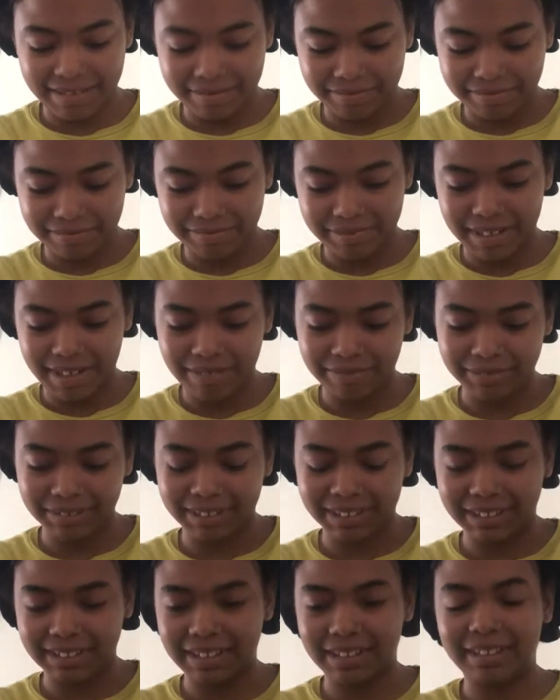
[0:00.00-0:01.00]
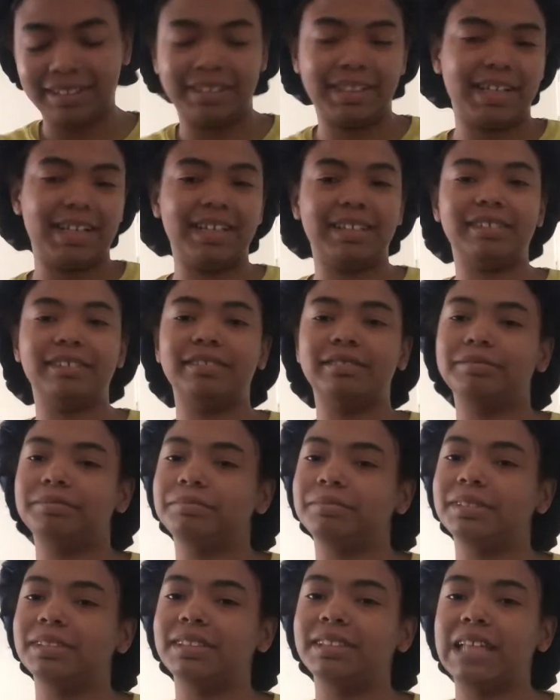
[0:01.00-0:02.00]
when I was okay.
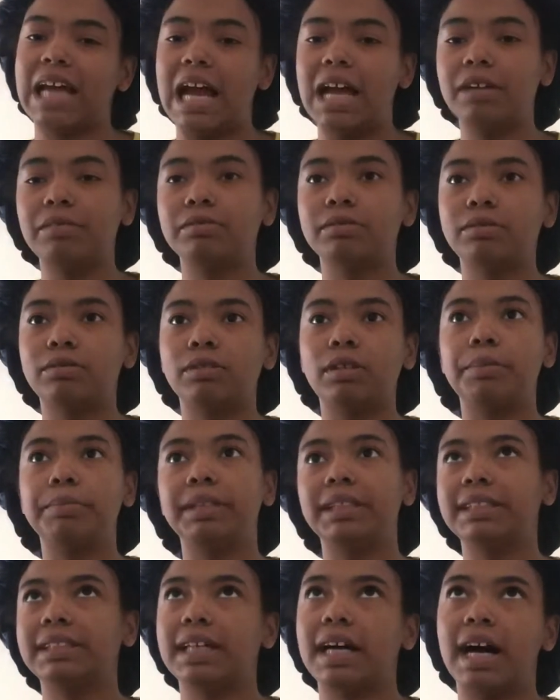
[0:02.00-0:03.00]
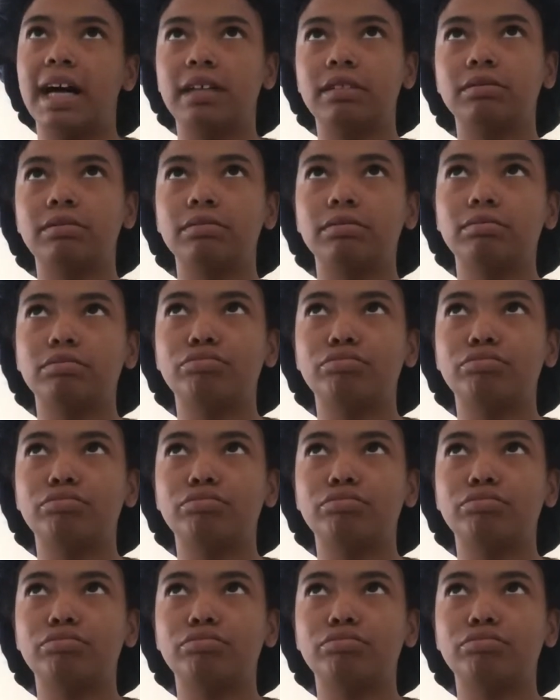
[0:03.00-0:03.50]
The title was going to be titled.